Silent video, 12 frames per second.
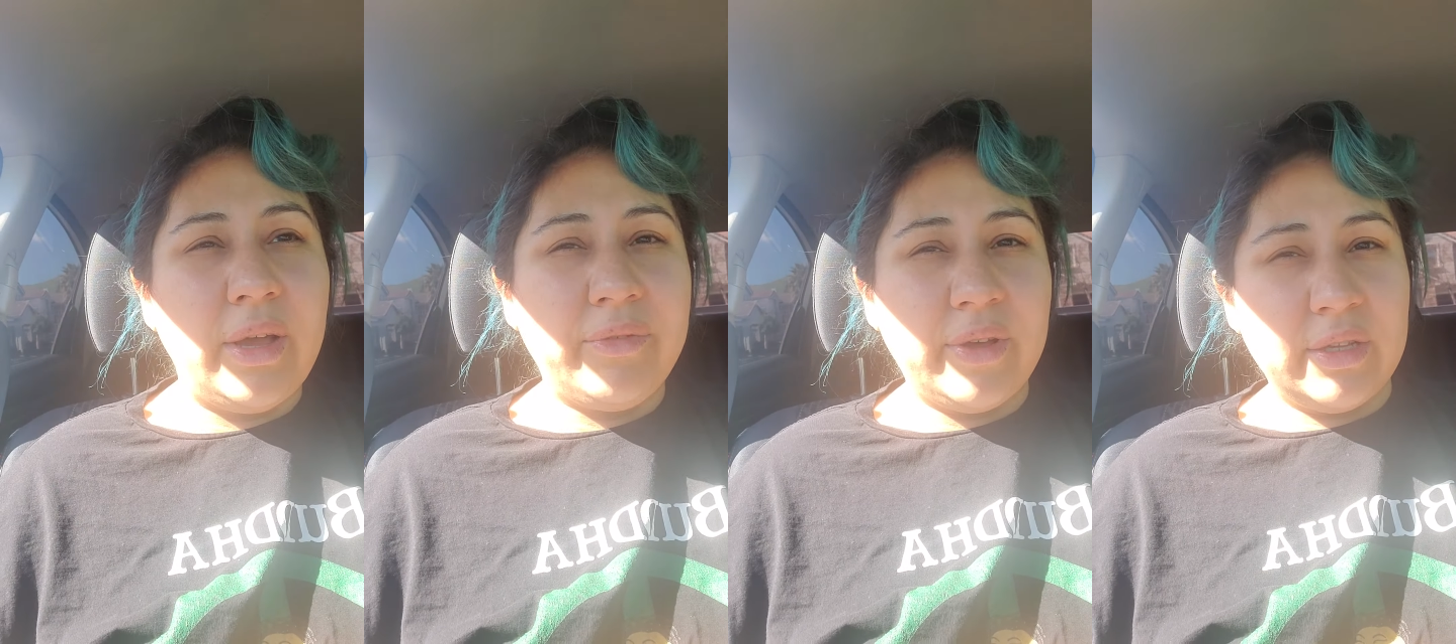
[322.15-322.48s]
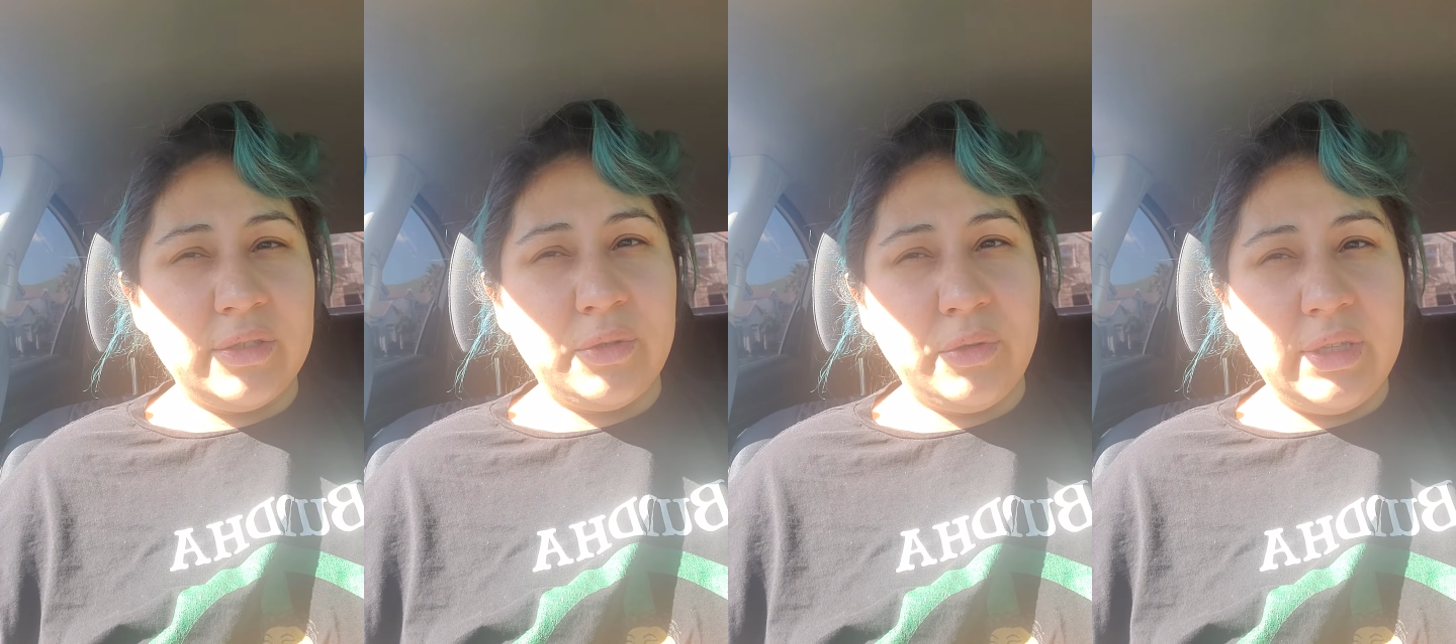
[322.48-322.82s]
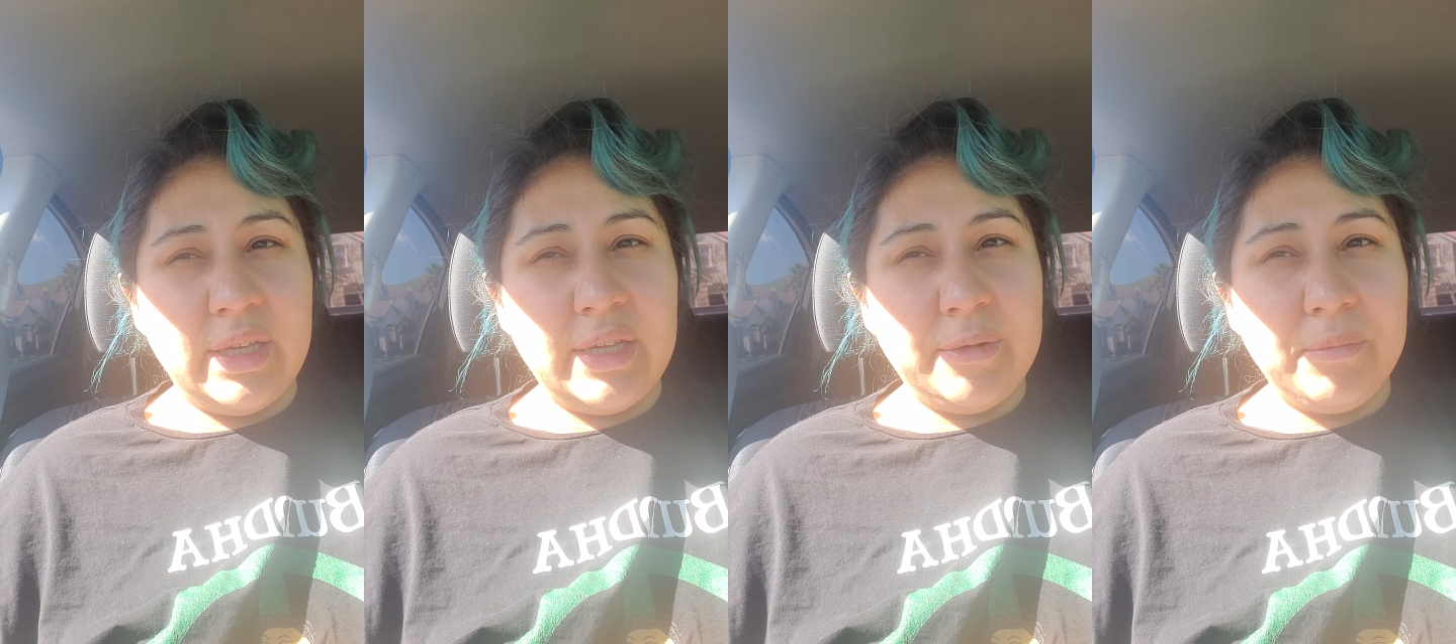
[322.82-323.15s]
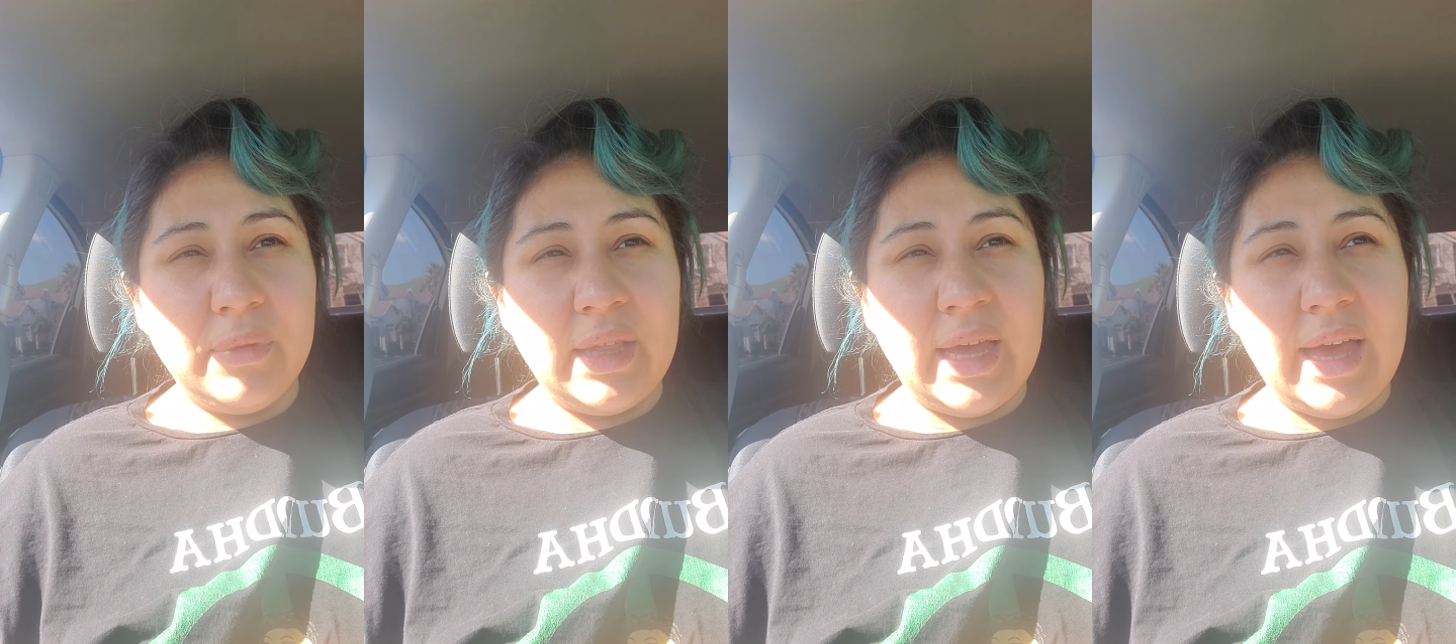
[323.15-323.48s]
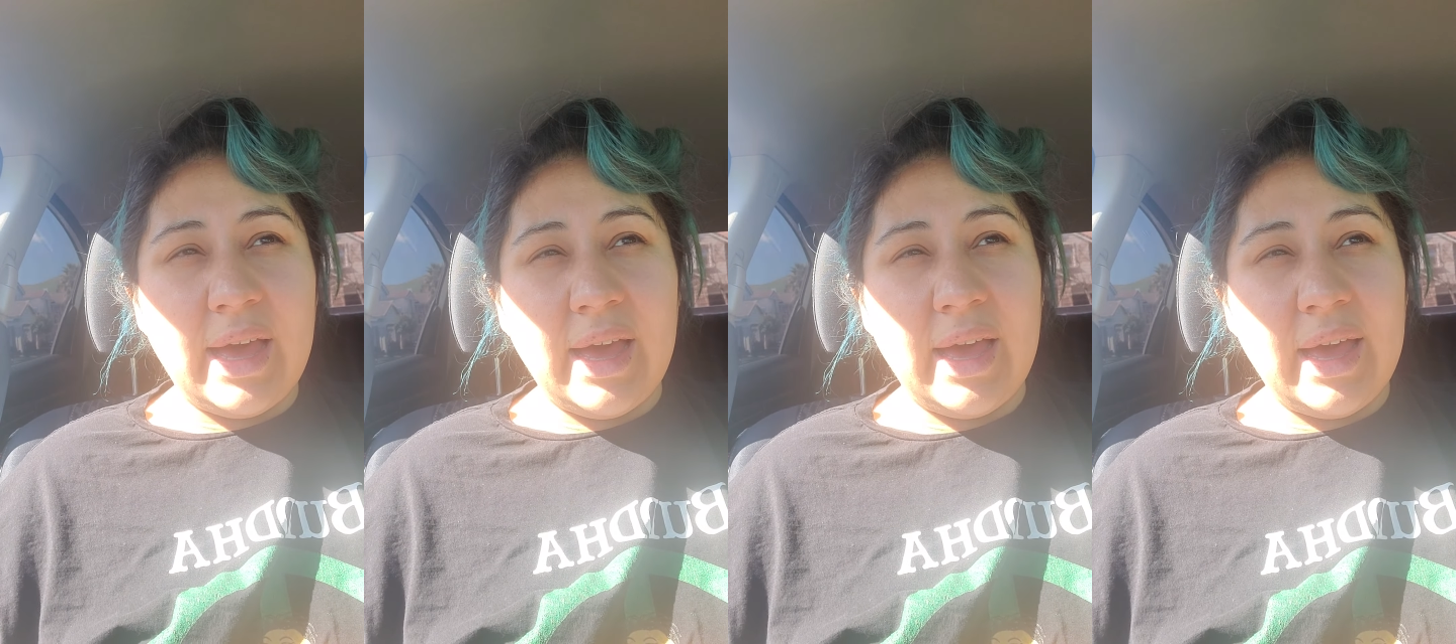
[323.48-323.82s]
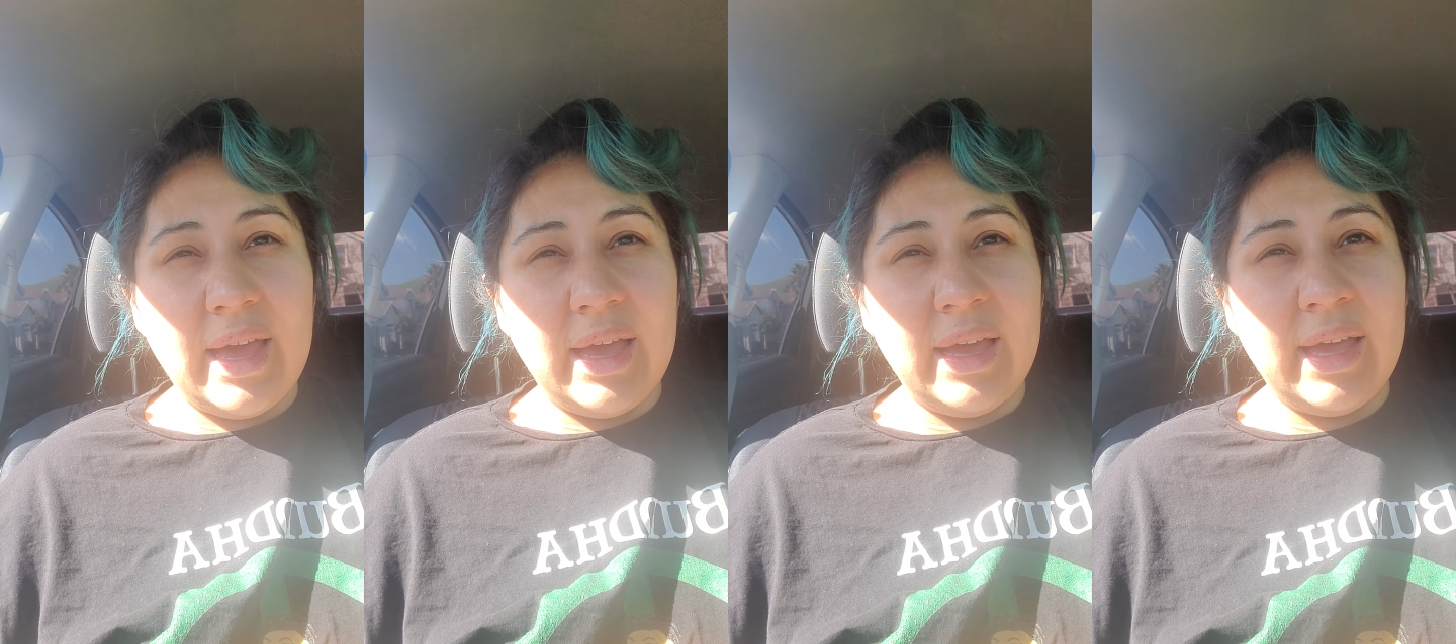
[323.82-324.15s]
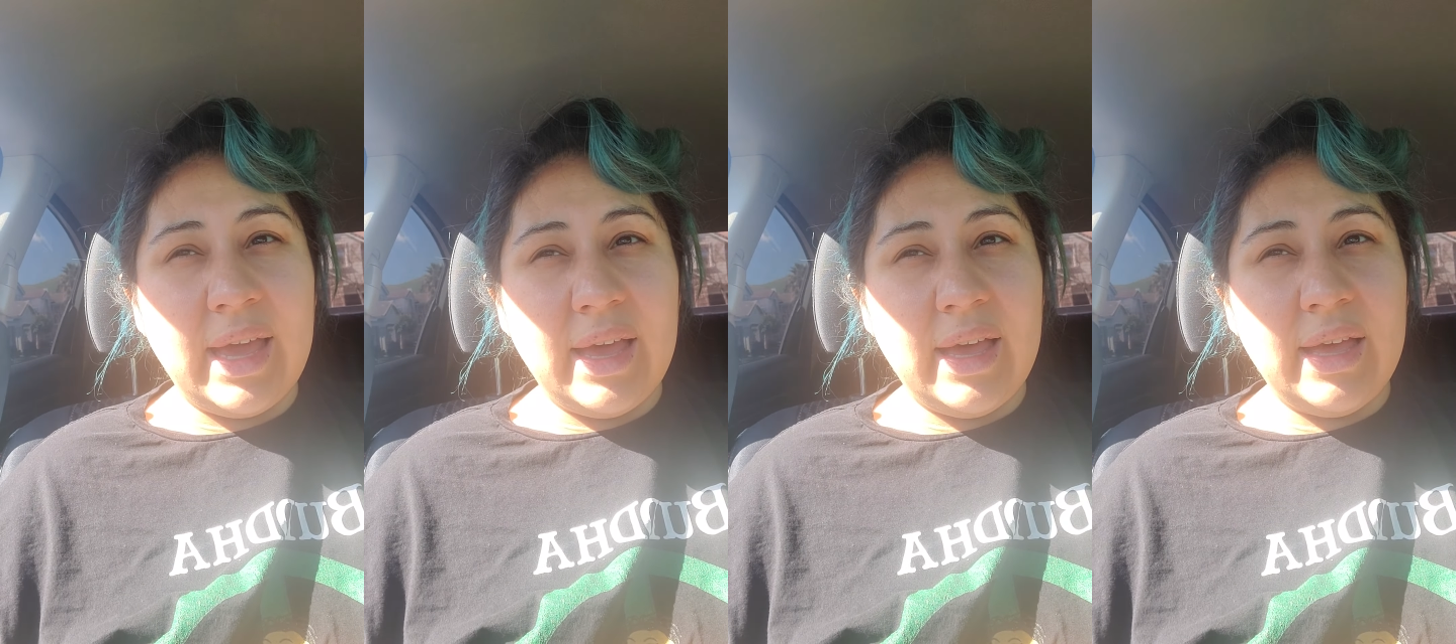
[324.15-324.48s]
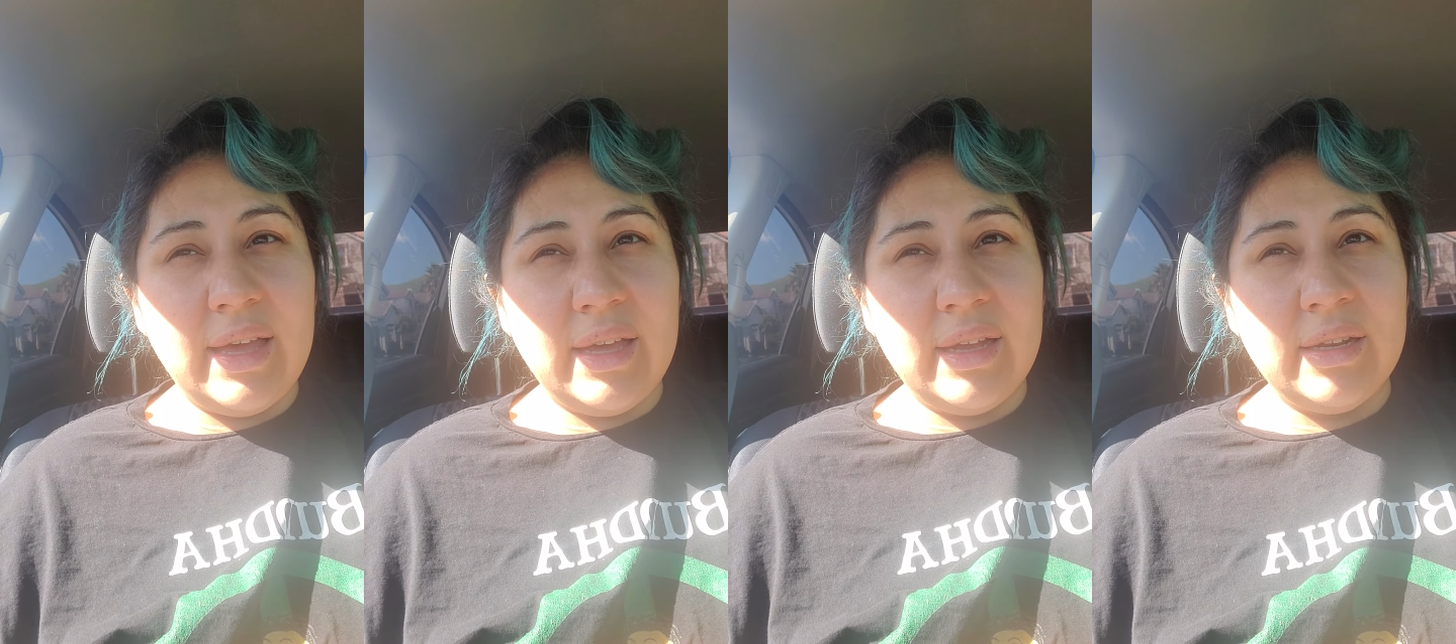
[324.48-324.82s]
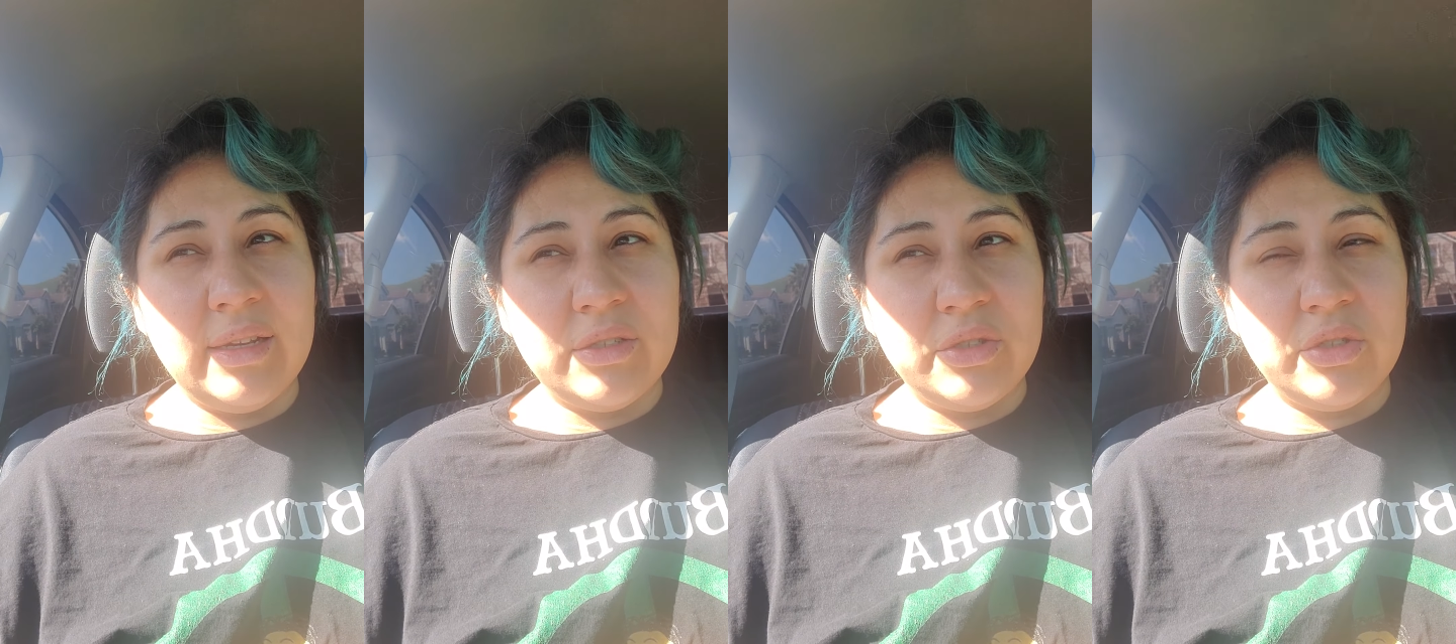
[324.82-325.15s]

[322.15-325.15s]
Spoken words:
I fucking told them that I had...